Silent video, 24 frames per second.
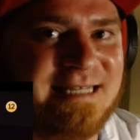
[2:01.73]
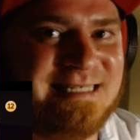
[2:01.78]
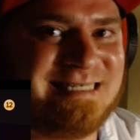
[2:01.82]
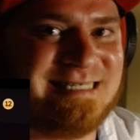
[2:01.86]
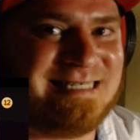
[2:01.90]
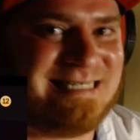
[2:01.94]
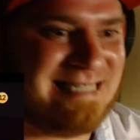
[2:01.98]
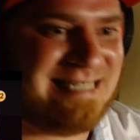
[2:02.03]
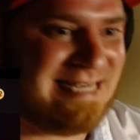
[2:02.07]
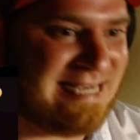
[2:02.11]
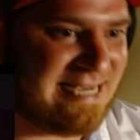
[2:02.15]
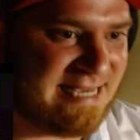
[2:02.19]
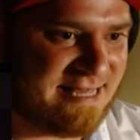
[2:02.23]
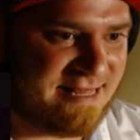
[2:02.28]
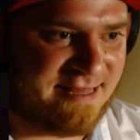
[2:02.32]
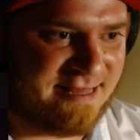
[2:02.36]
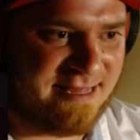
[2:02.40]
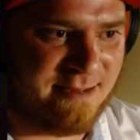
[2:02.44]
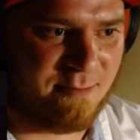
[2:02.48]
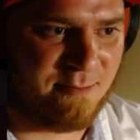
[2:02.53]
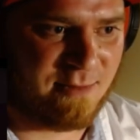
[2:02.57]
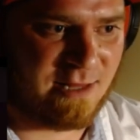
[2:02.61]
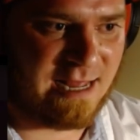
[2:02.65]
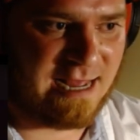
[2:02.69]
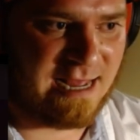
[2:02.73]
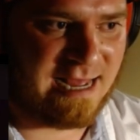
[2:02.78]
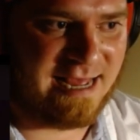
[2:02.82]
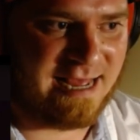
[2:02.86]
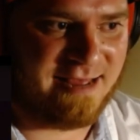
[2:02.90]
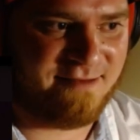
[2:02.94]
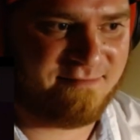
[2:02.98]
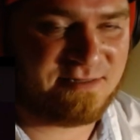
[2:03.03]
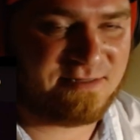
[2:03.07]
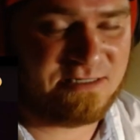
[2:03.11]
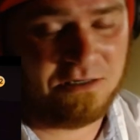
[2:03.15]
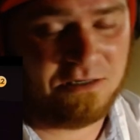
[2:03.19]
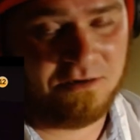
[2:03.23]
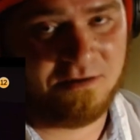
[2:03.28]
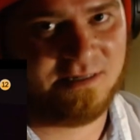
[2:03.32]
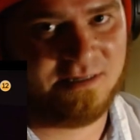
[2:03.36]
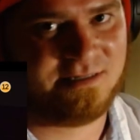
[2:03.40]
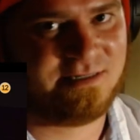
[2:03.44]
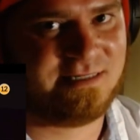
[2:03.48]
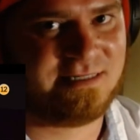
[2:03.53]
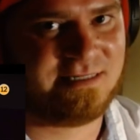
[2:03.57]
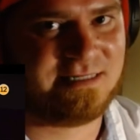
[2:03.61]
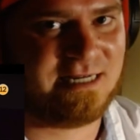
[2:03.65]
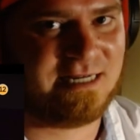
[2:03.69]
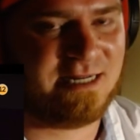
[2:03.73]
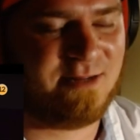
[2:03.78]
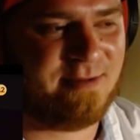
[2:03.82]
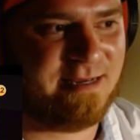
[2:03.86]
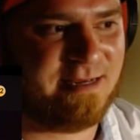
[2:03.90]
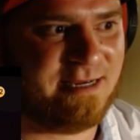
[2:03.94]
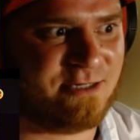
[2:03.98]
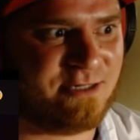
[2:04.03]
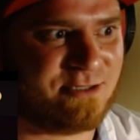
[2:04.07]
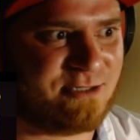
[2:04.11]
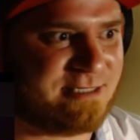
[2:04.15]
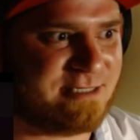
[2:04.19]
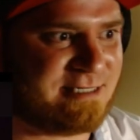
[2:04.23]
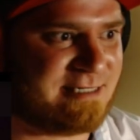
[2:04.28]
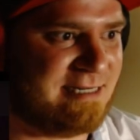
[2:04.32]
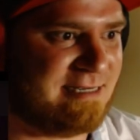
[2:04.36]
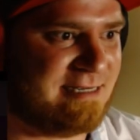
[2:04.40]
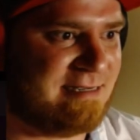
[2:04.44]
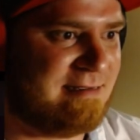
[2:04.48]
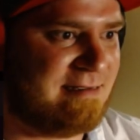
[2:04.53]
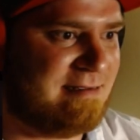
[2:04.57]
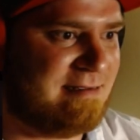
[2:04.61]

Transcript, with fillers: seeing them live, so this is going to be interesting.